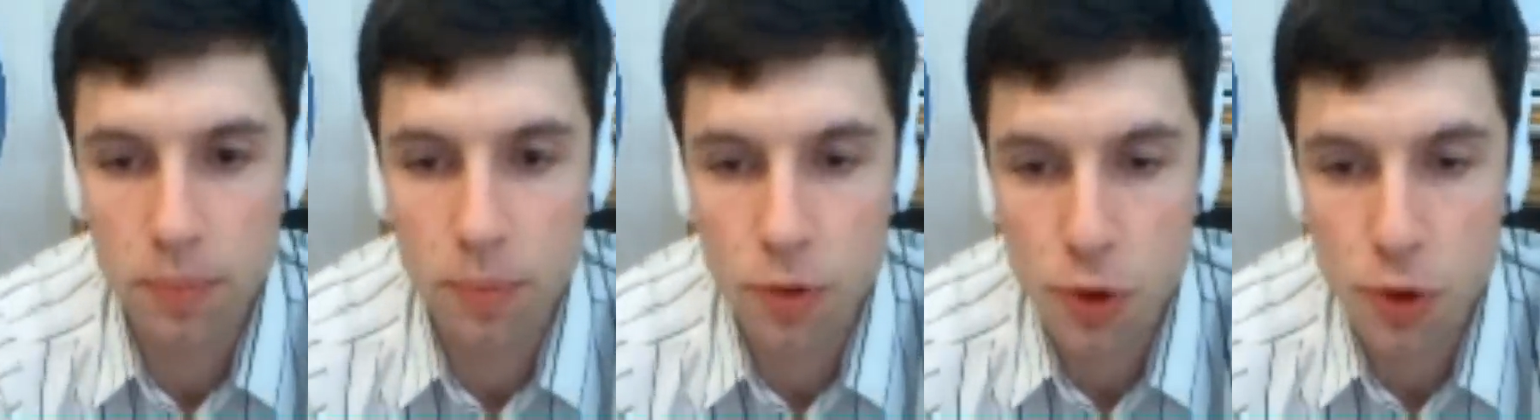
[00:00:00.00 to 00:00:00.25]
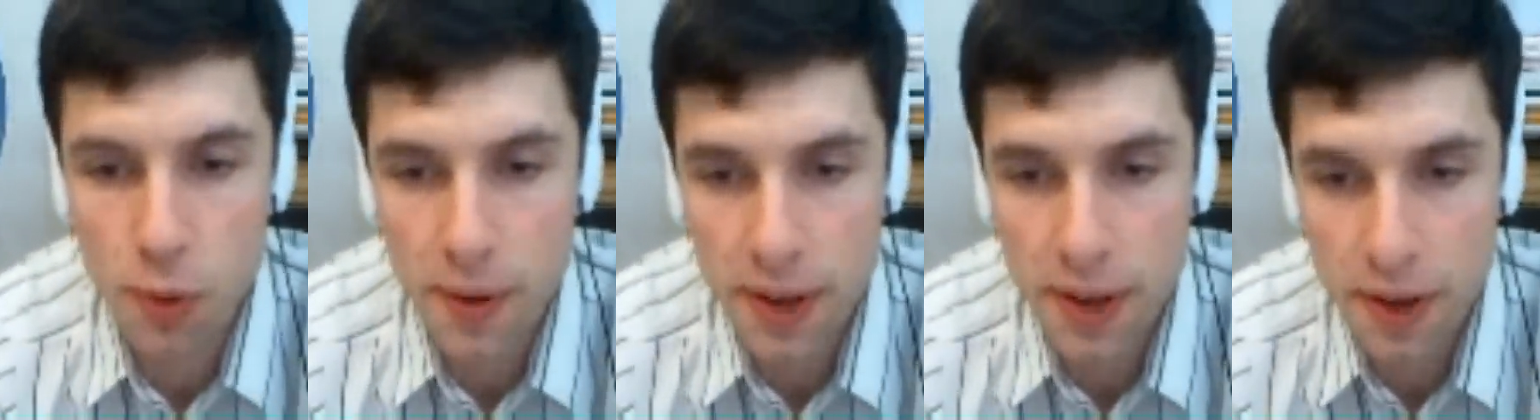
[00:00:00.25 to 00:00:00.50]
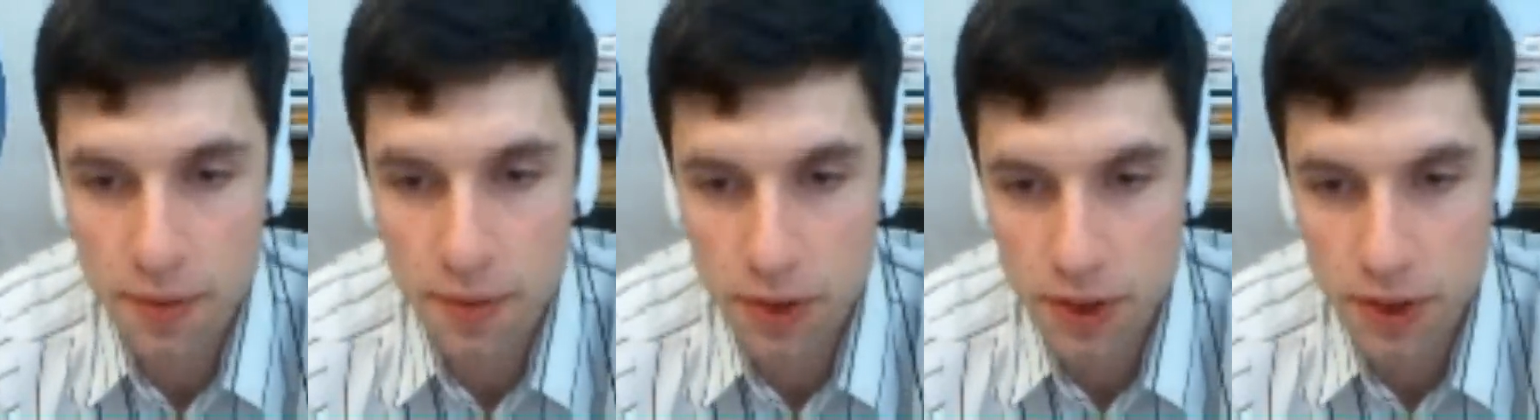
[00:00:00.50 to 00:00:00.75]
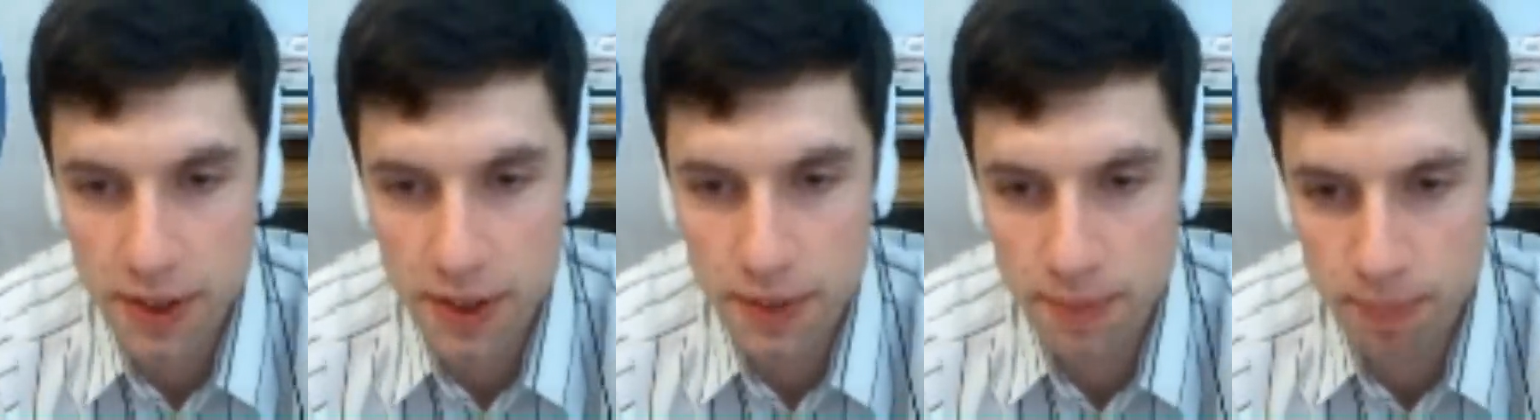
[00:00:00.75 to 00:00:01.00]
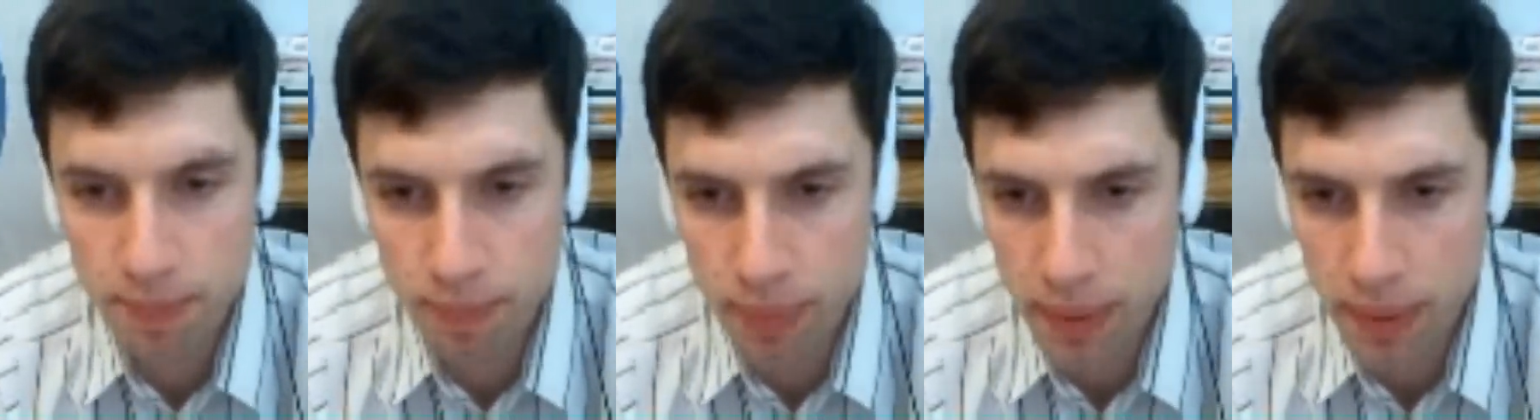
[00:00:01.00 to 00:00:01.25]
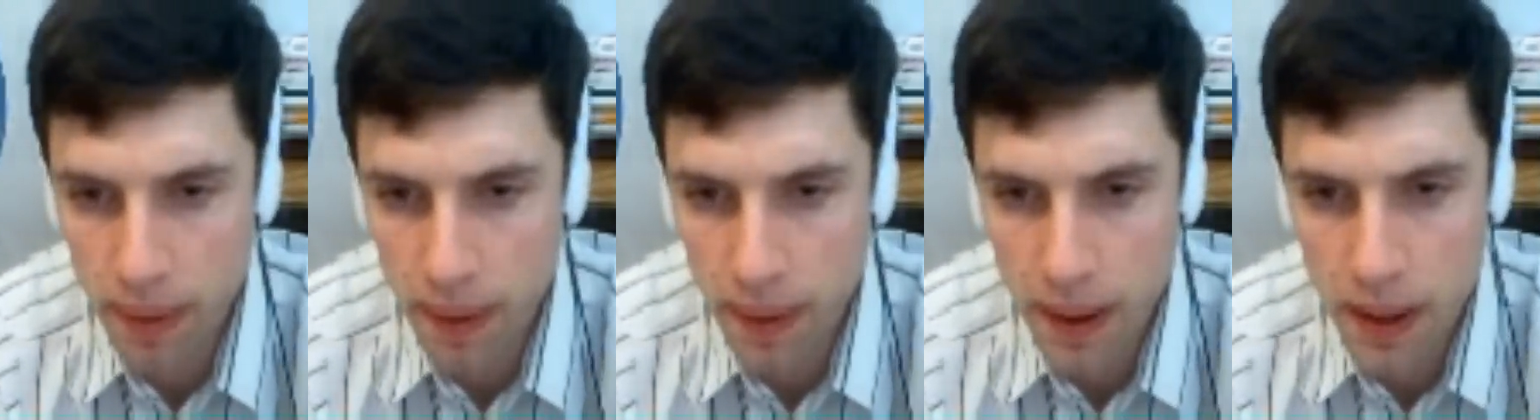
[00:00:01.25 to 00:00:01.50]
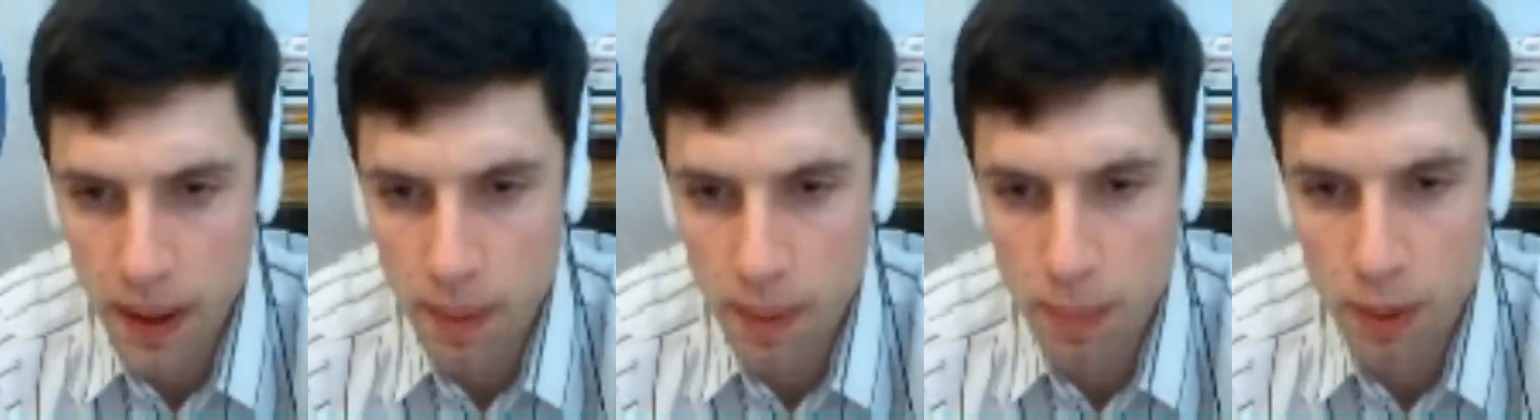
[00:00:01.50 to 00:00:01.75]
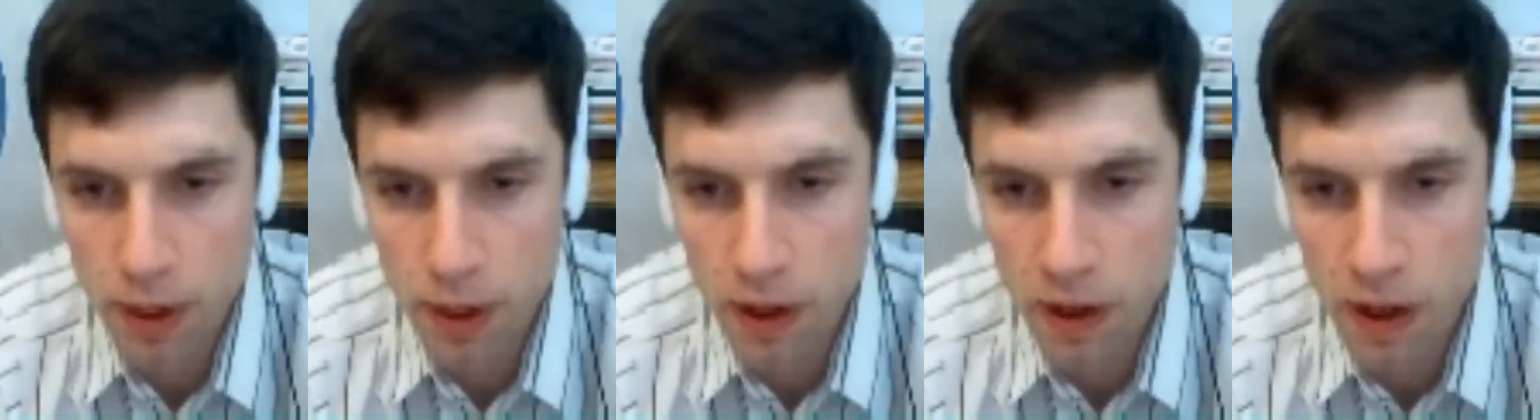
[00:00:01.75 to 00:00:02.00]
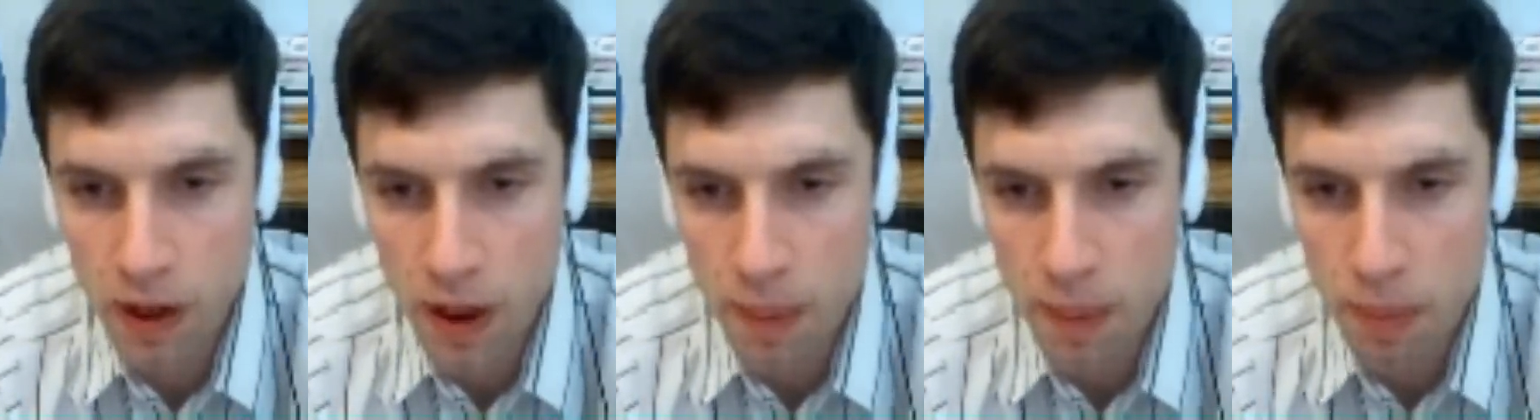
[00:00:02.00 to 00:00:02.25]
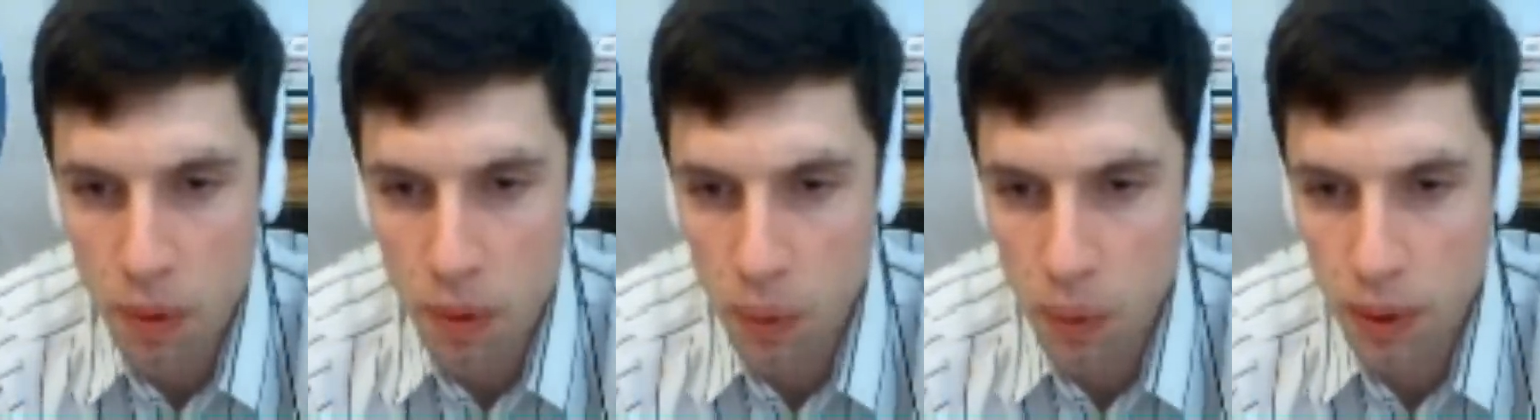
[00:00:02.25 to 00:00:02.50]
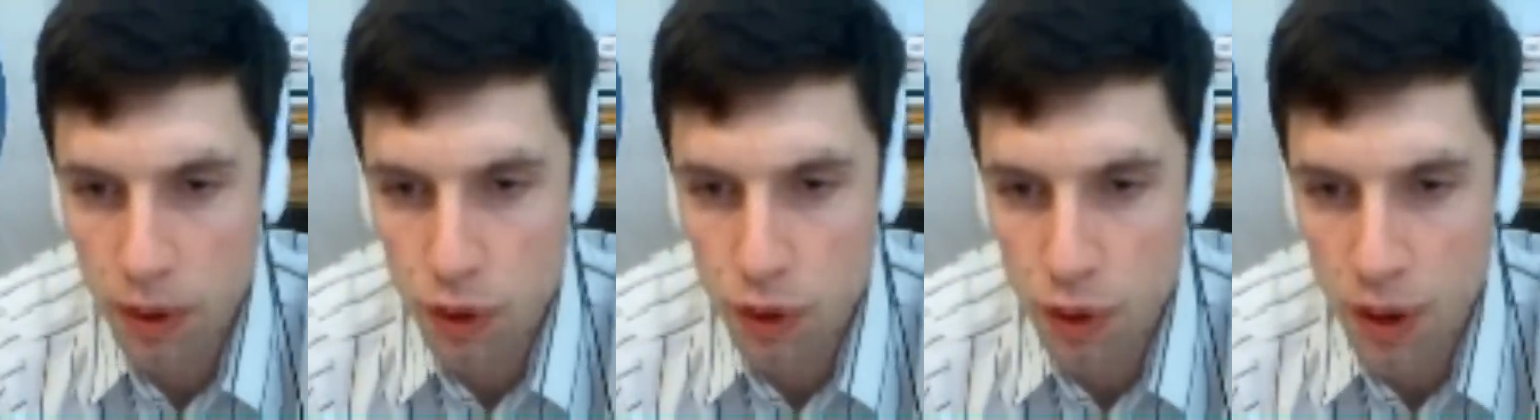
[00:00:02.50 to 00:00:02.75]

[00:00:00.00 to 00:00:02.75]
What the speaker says: So I never did end up looking up the word